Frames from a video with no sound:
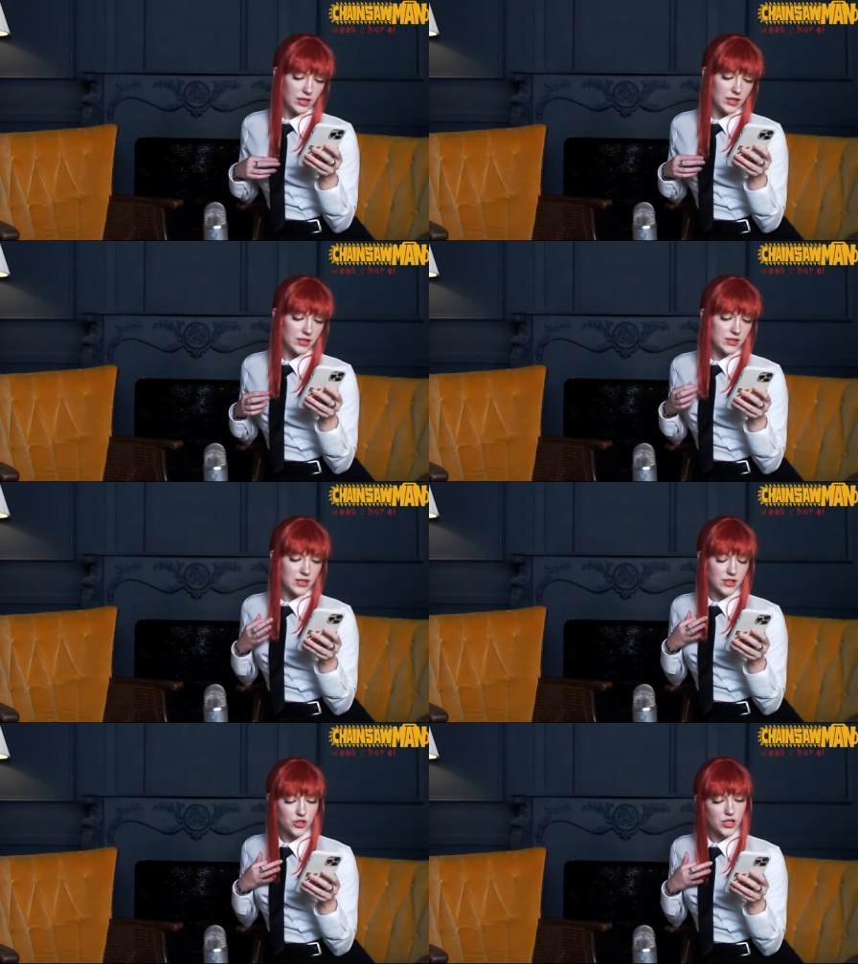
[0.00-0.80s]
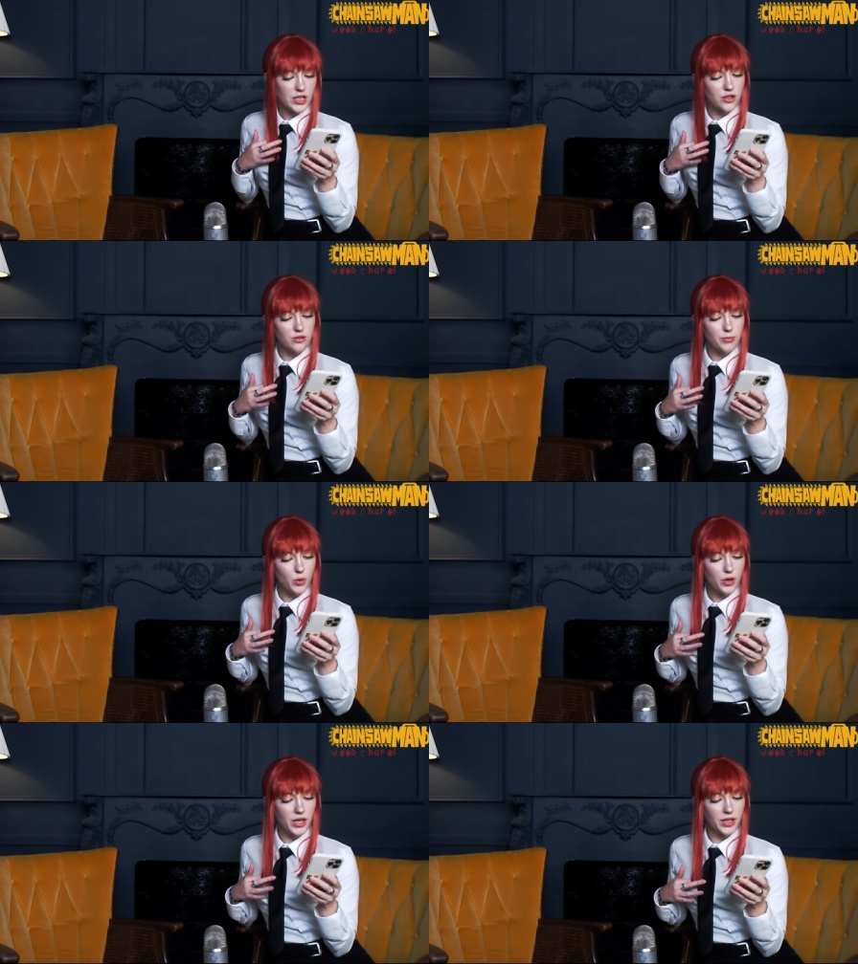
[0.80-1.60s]
Is Denji a good
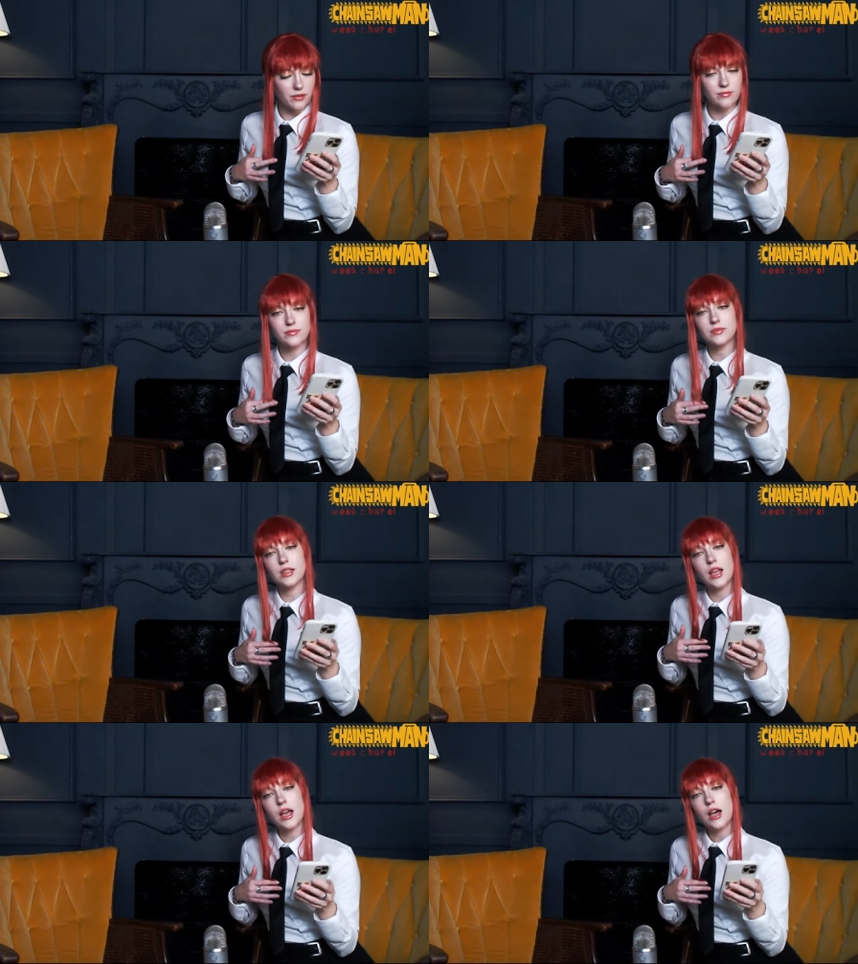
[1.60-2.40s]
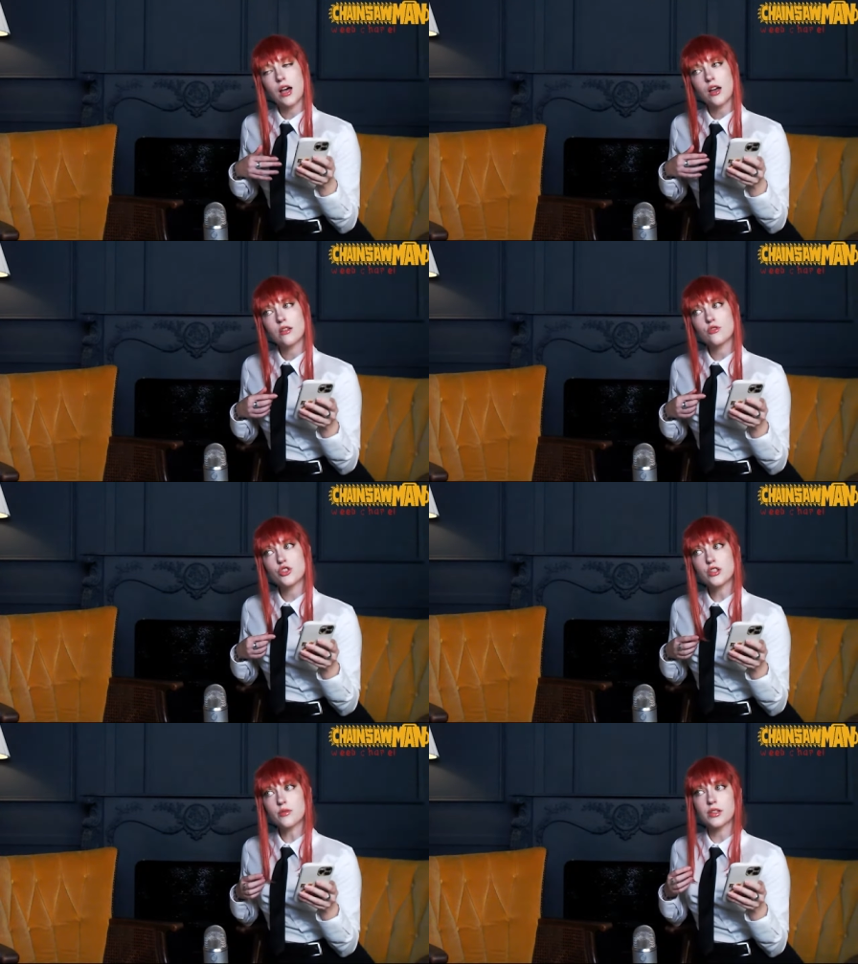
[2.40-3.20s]
boy?
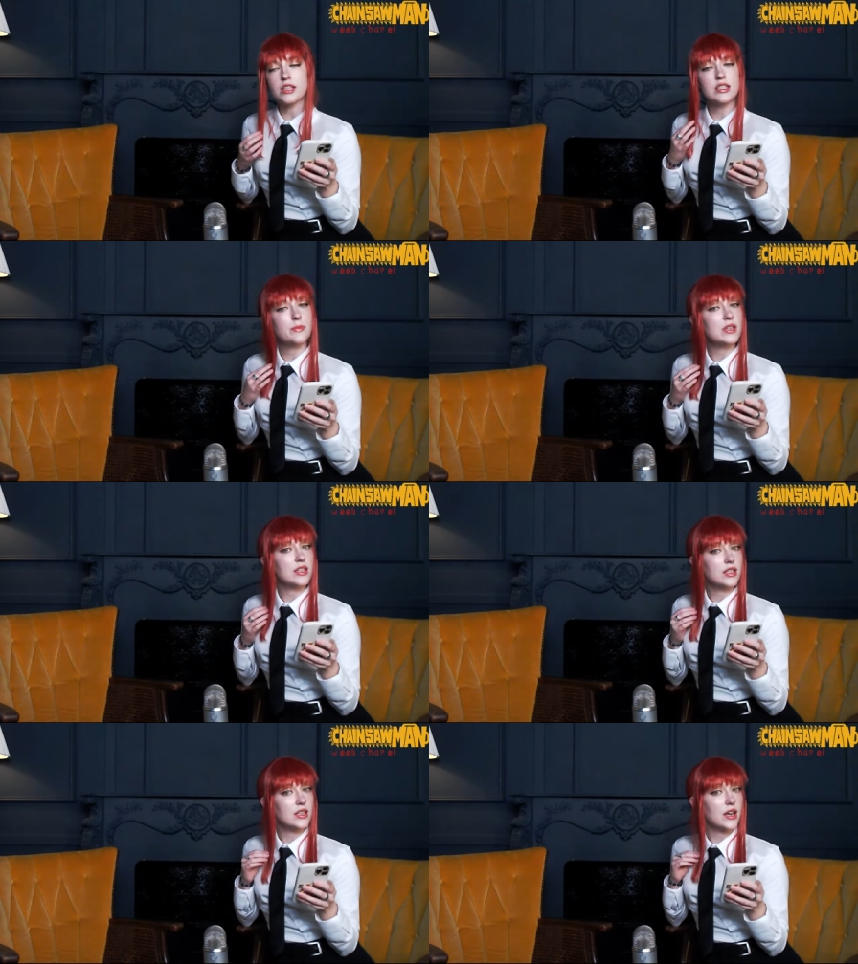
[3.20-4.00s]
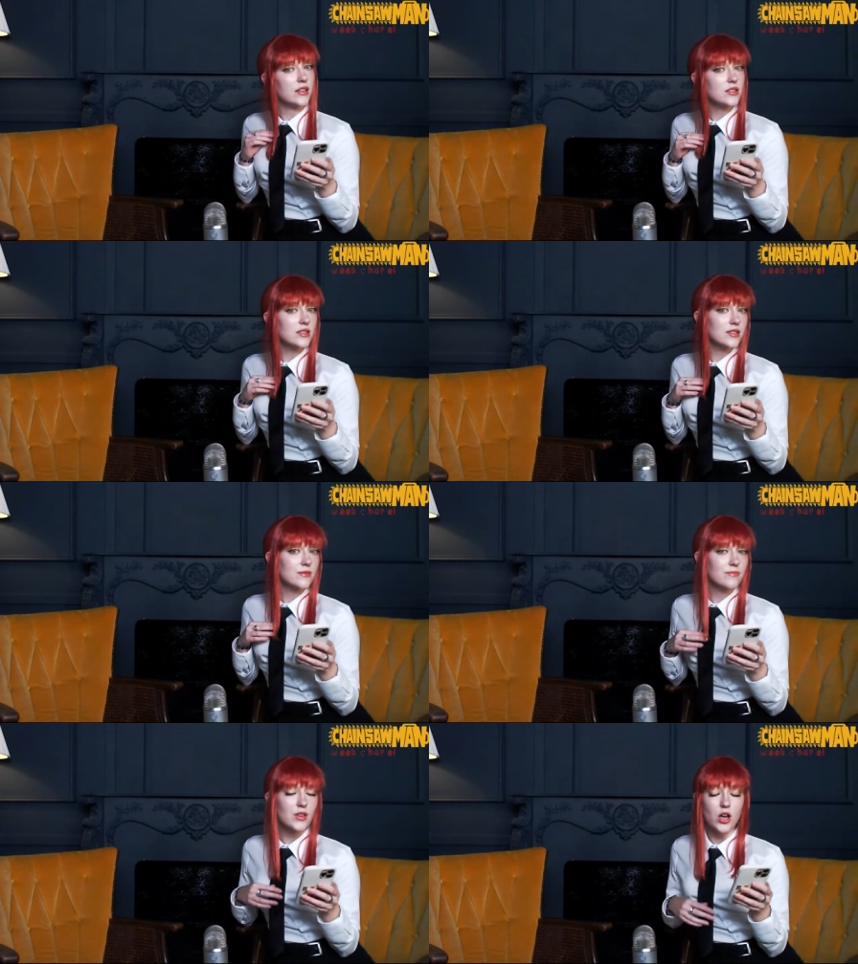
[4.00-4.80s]
Generally speaking, yes.
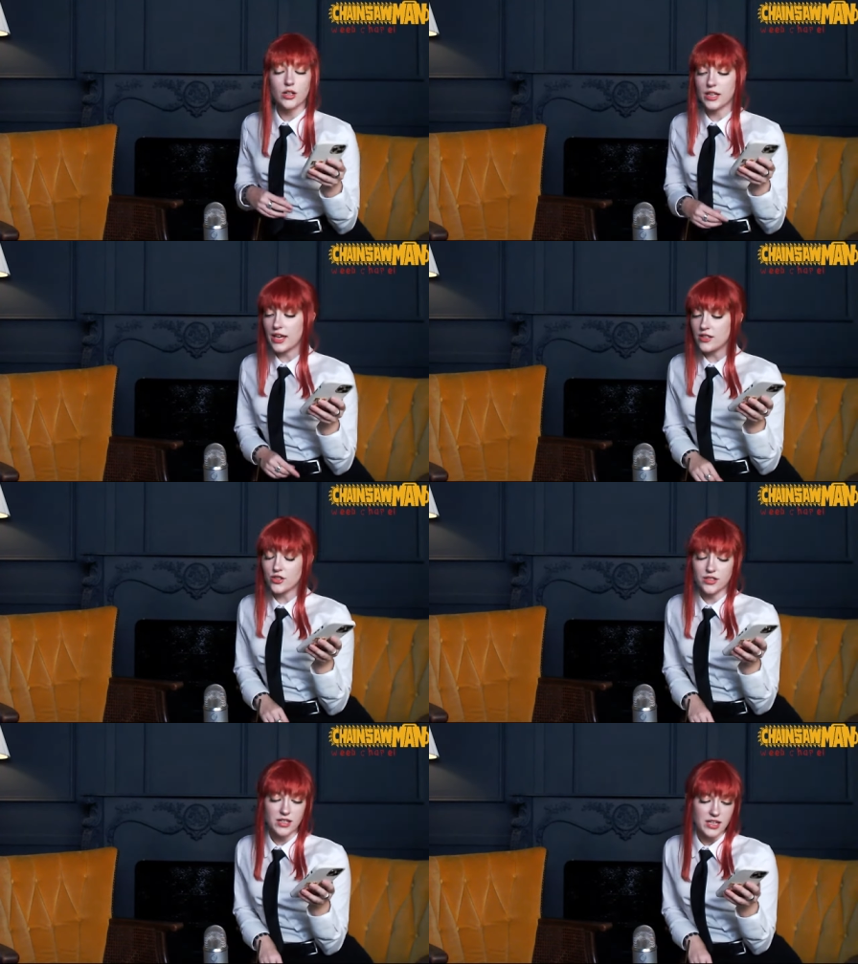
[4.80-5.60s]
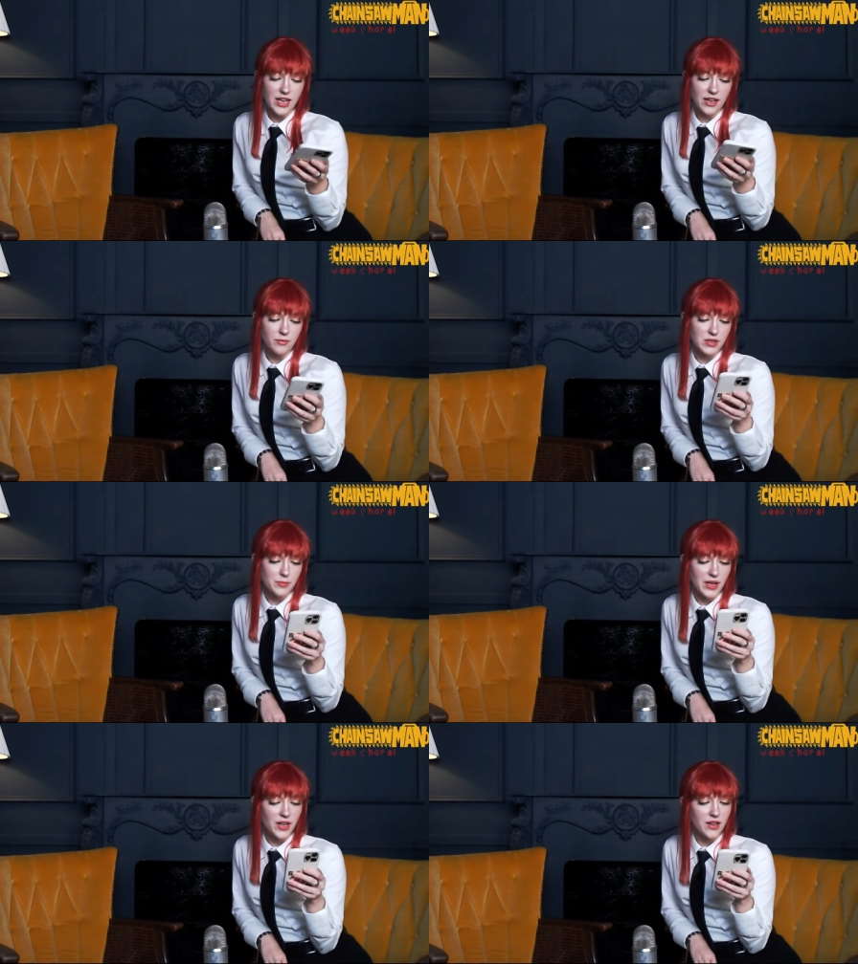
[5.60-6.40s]
On occasion, he can
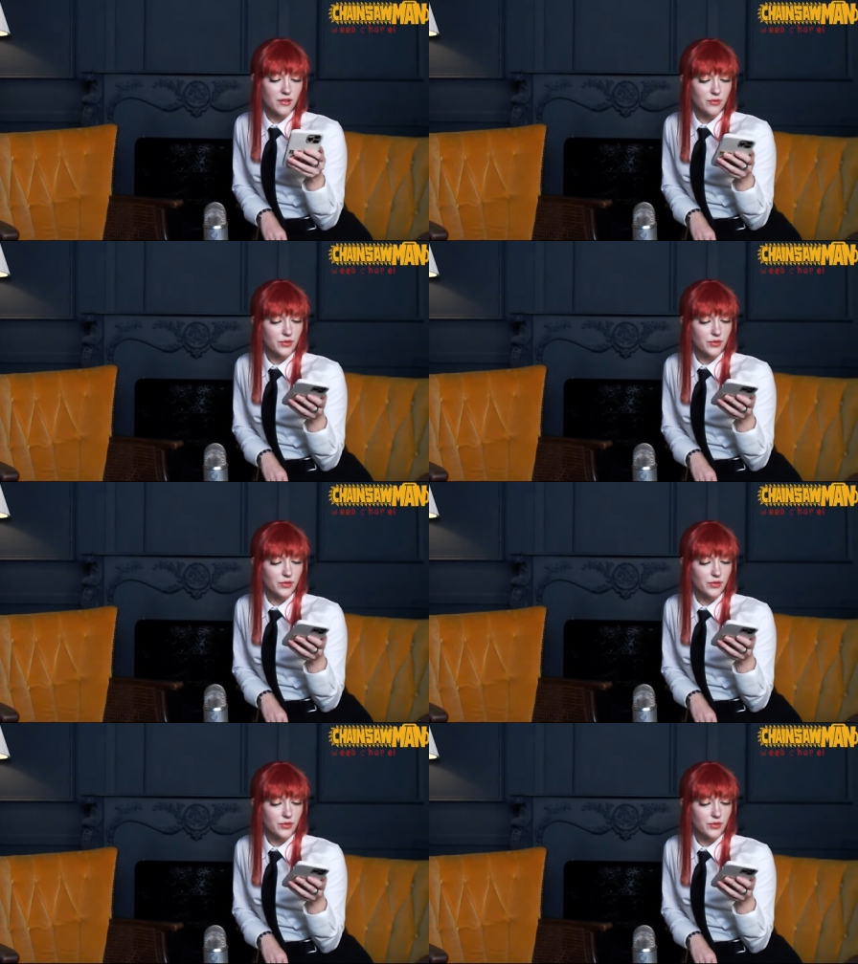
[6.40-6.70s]
misbehave.